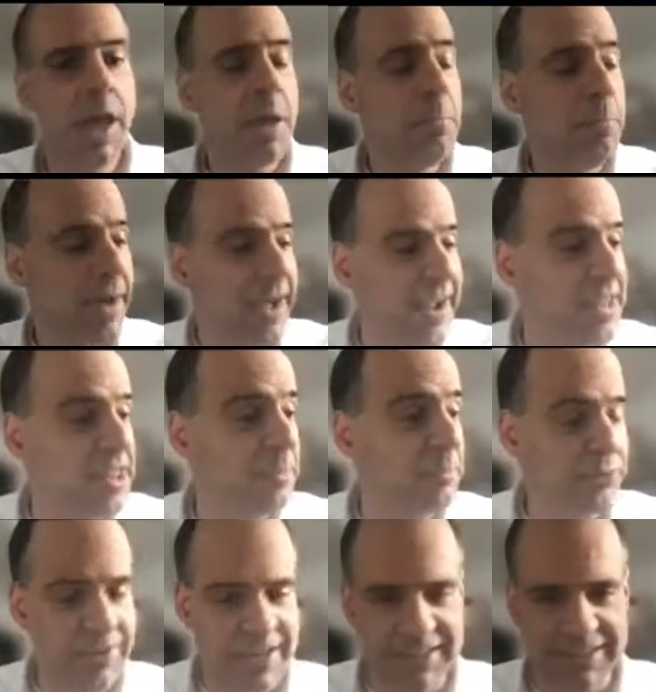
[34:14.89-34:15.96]
by the
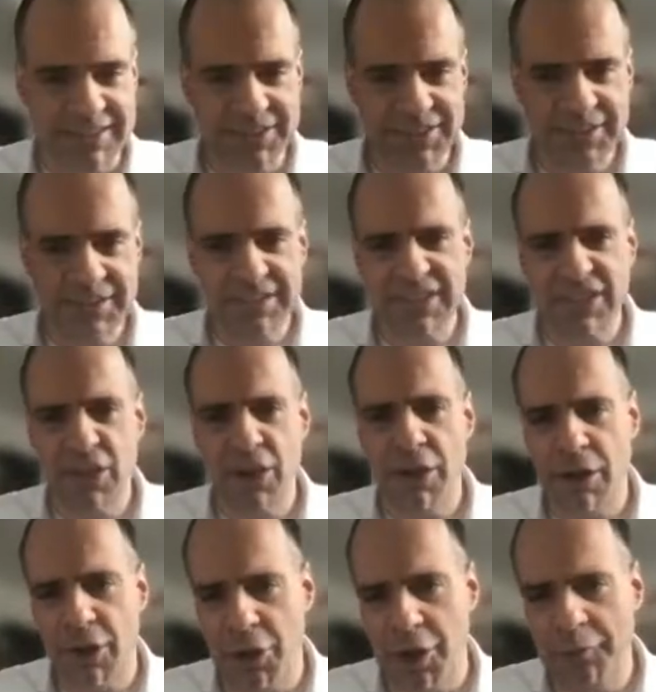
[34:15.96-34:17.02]
presence
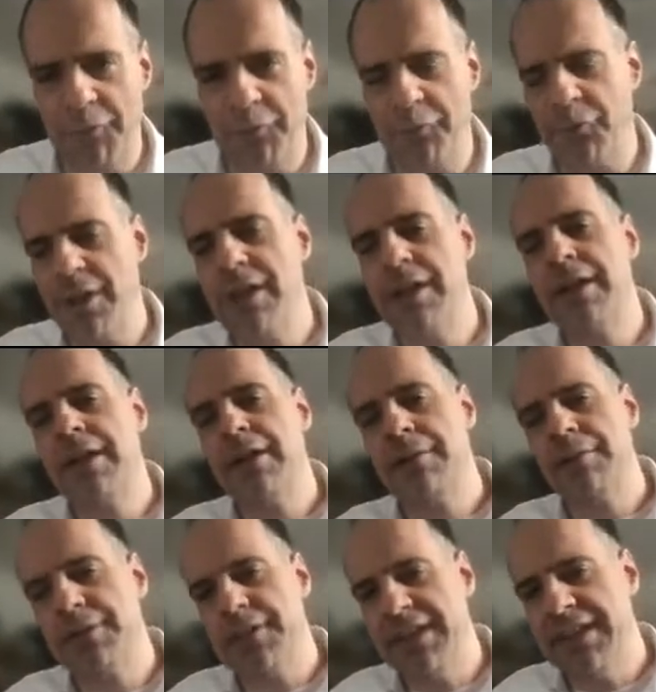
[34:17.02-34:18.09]
of
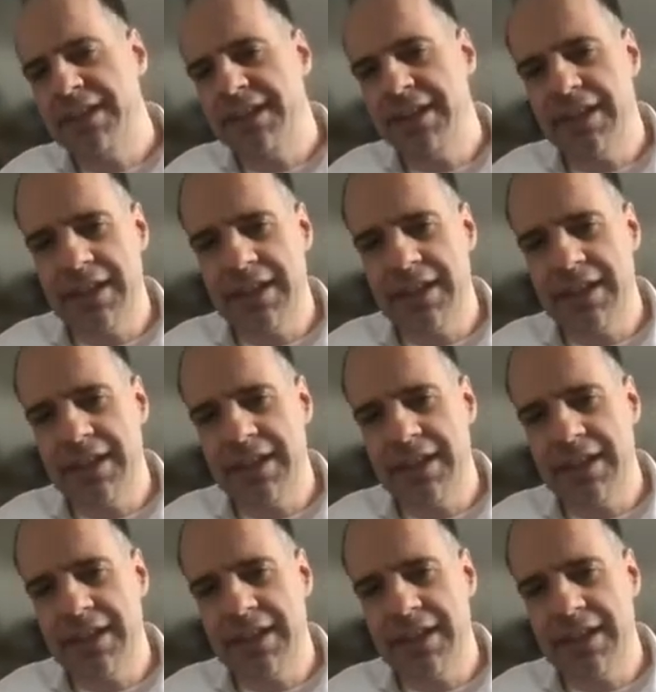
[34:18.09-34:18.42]
the